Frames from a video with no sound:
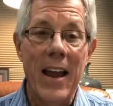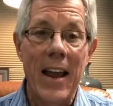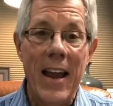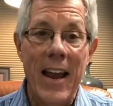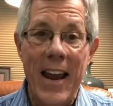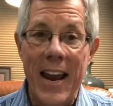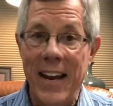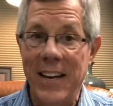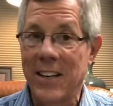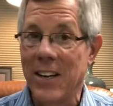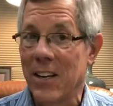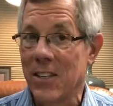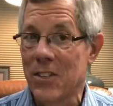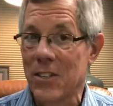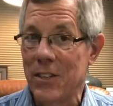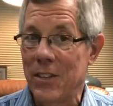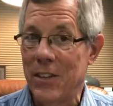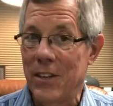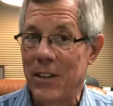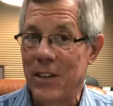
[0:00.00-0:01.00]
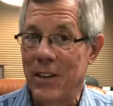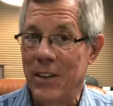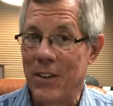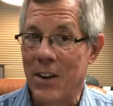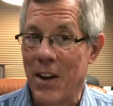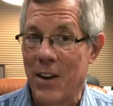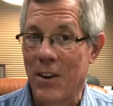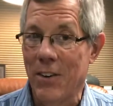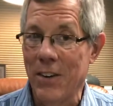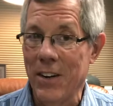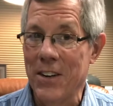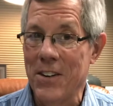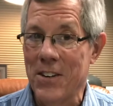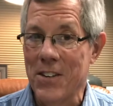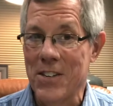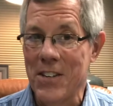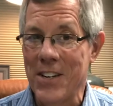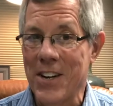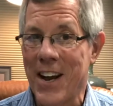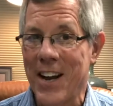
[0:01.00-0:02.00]
He doesn't, not only does
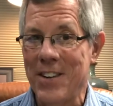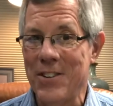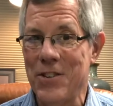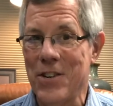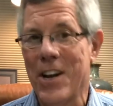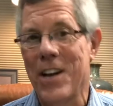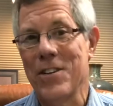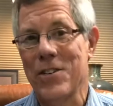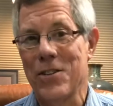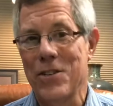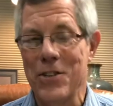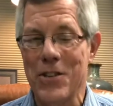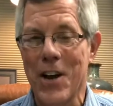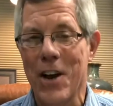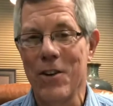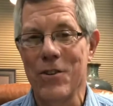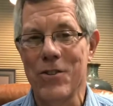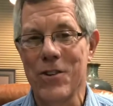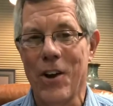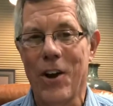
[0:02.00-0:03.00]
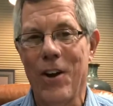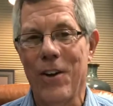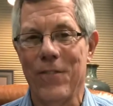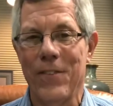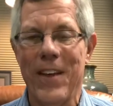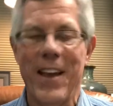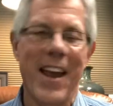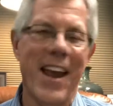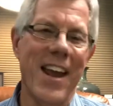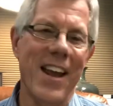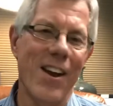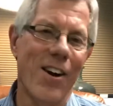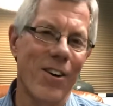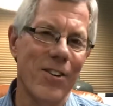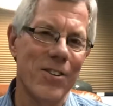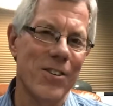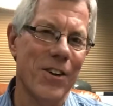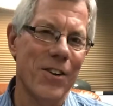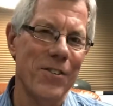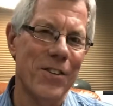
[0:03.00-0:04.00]
he not just doze off, he
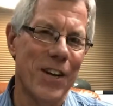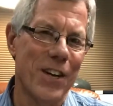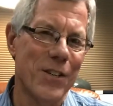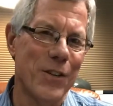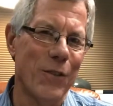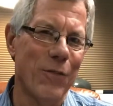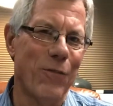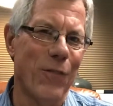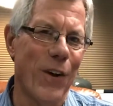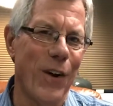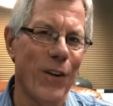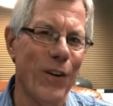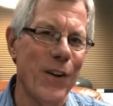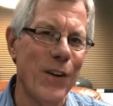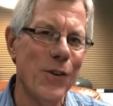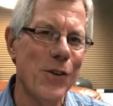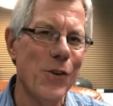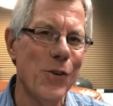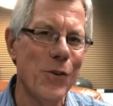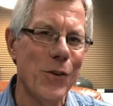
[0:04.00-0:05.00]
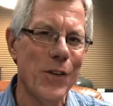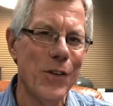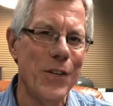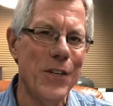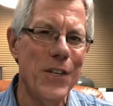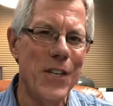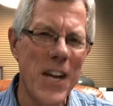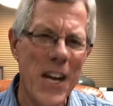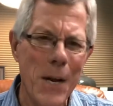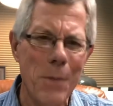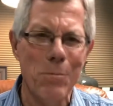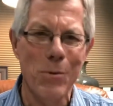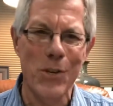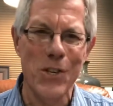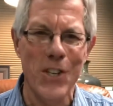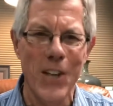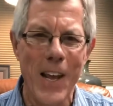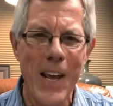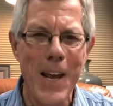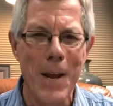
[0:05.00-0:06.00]
also doesn't fall into a deep
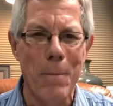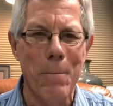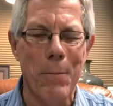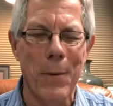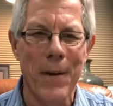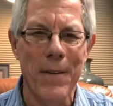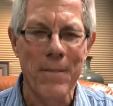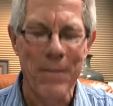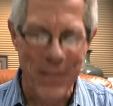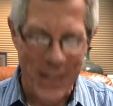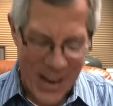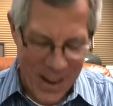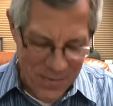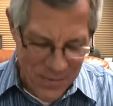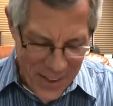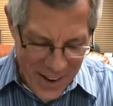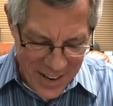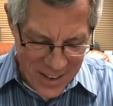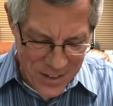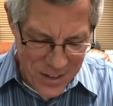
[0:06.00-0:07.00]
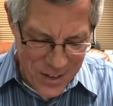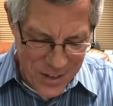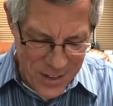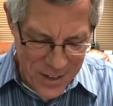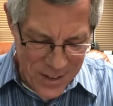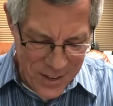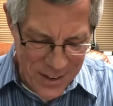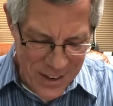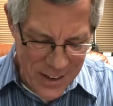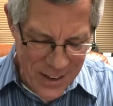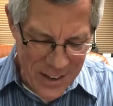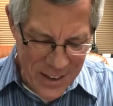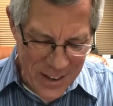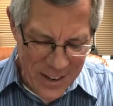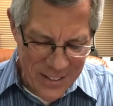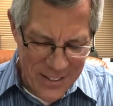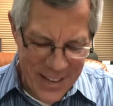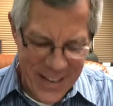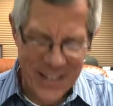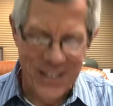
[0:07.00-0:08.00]
sleep. And that's the,
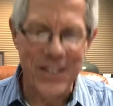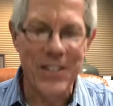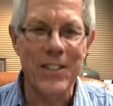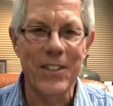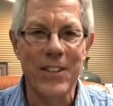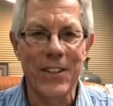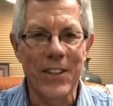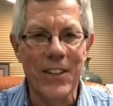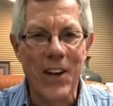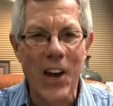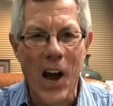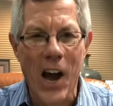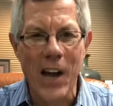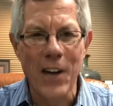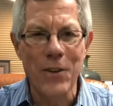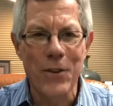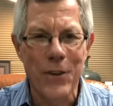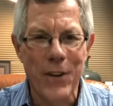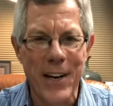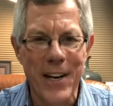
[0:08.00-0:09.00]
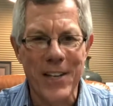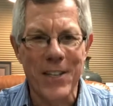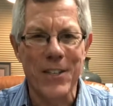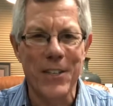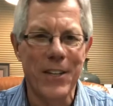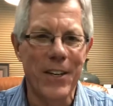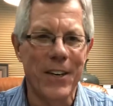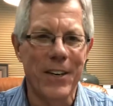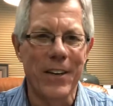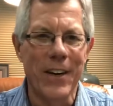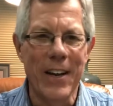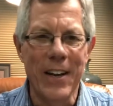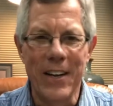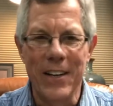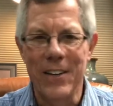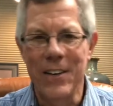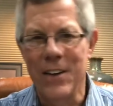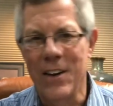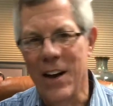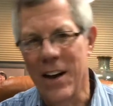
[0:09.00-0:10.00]
that's the contrast there.
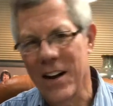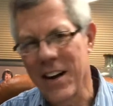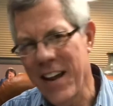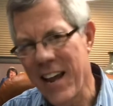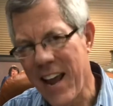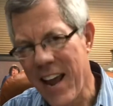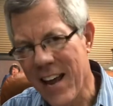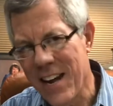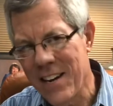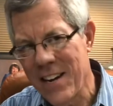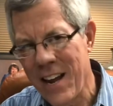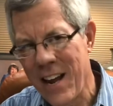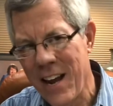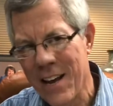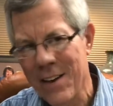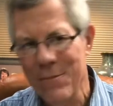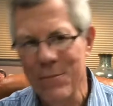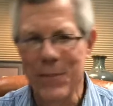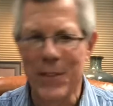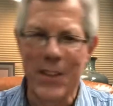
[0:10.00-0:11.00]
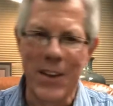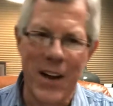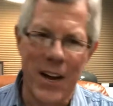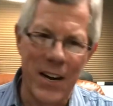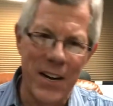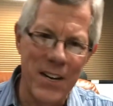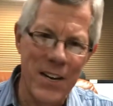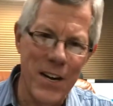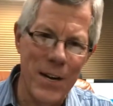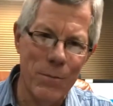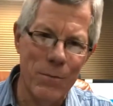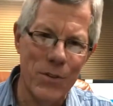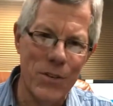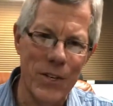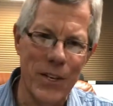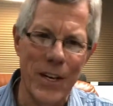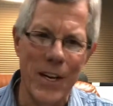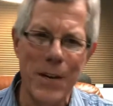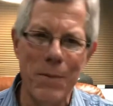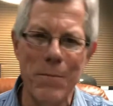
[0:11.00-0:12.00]
Not a cat nap, not a deep
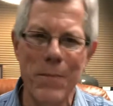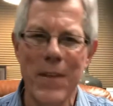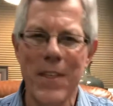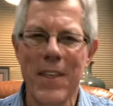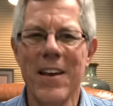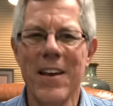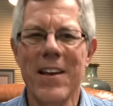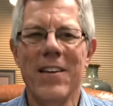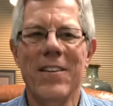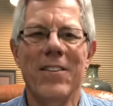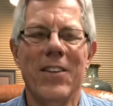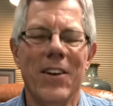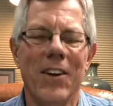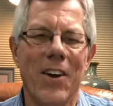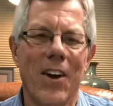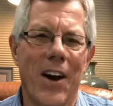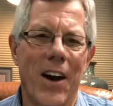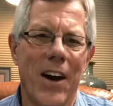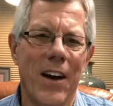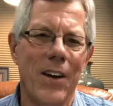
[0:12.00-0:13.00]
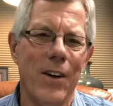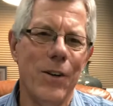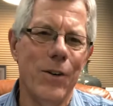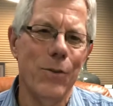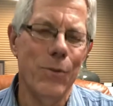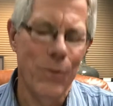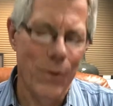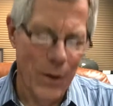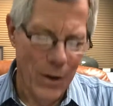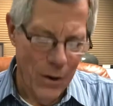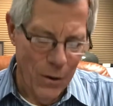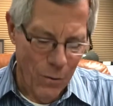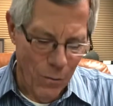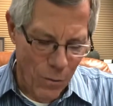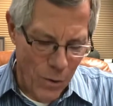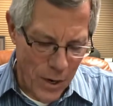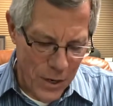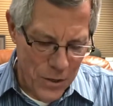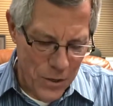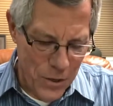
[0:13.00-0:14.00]
sleep. The God who
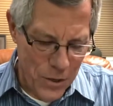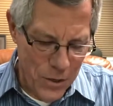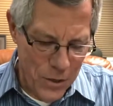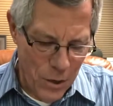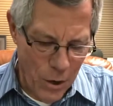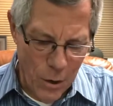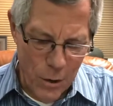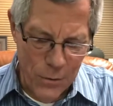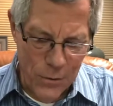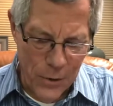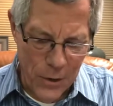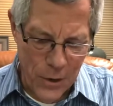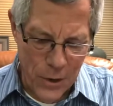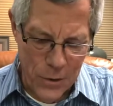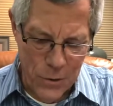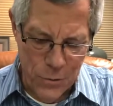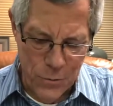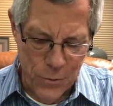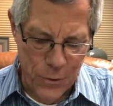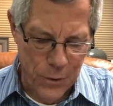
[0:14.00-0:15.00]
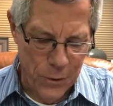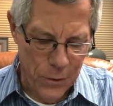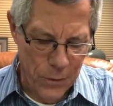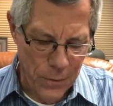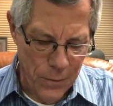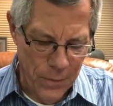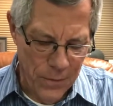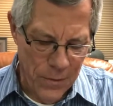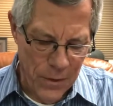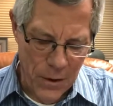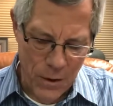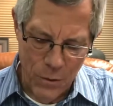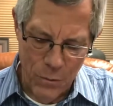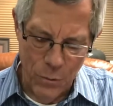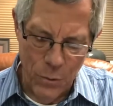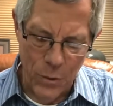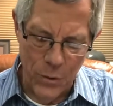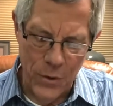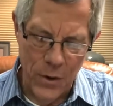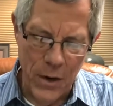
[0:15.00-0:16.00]
watches over Israel
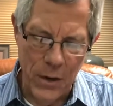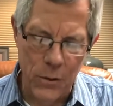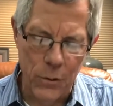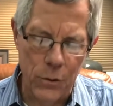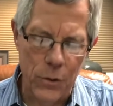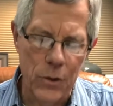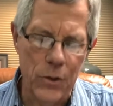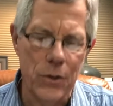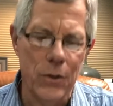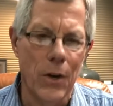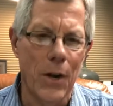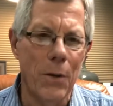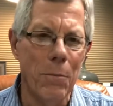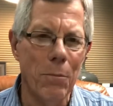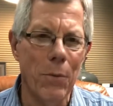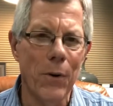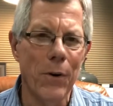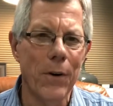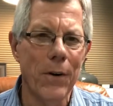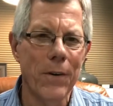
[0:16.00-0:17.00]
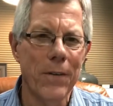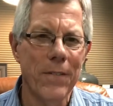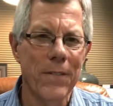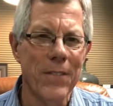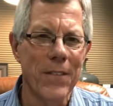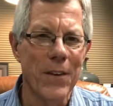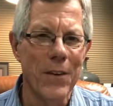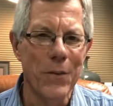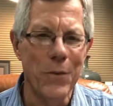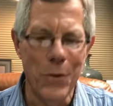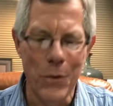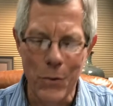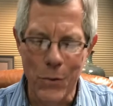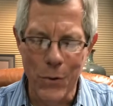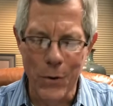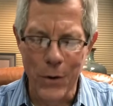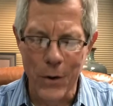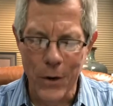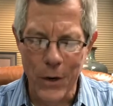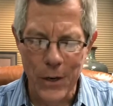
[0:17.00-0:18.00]
will neither slumber
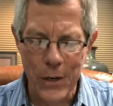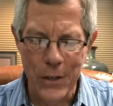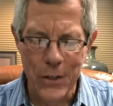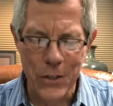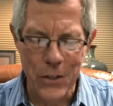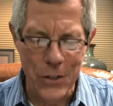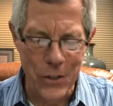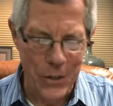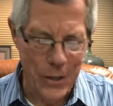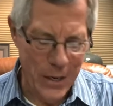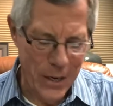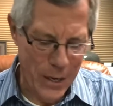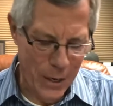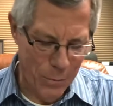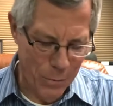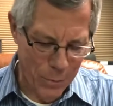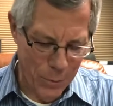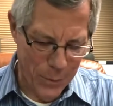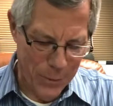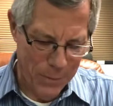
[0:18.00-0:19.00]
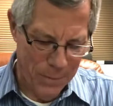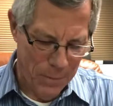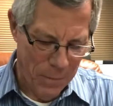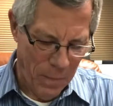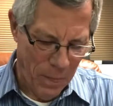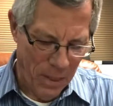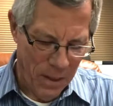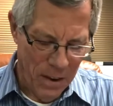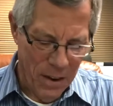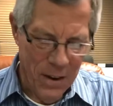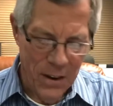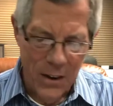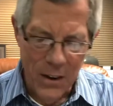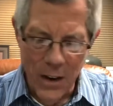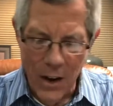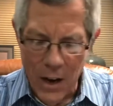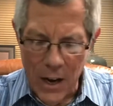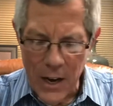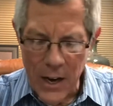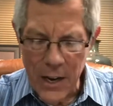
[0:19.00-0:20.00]
nor sleep.
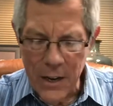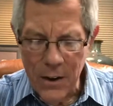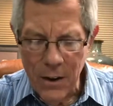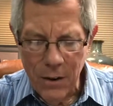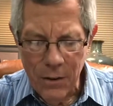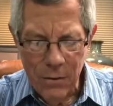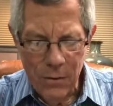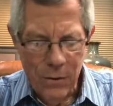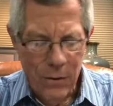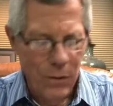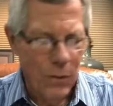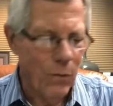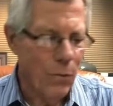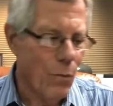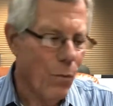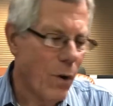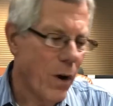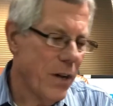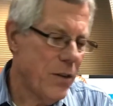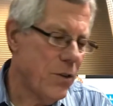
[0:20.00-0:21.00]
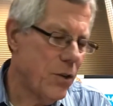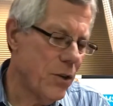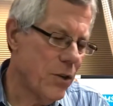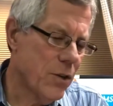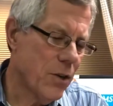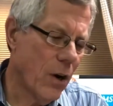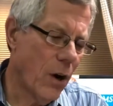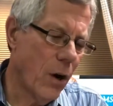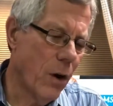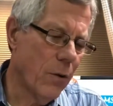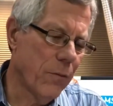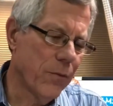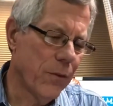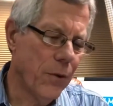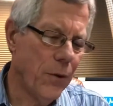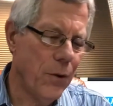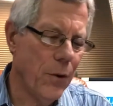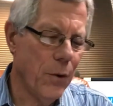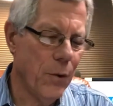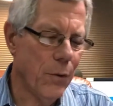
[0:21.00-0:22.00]
God watches over
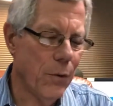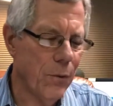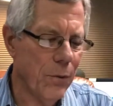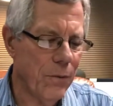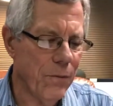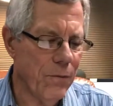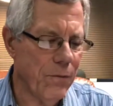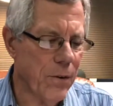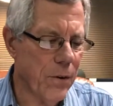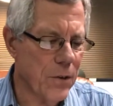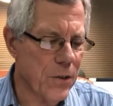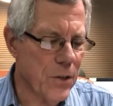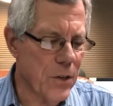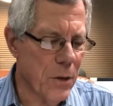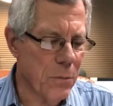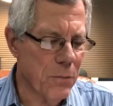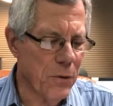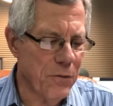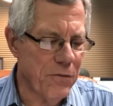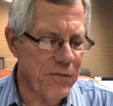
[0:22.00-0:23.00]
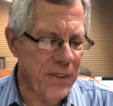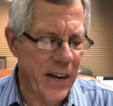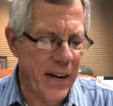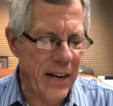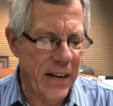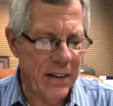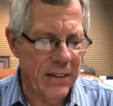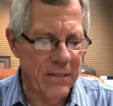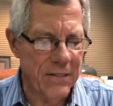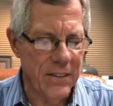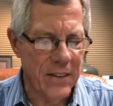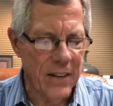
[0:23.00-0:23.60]
you. Verse number five.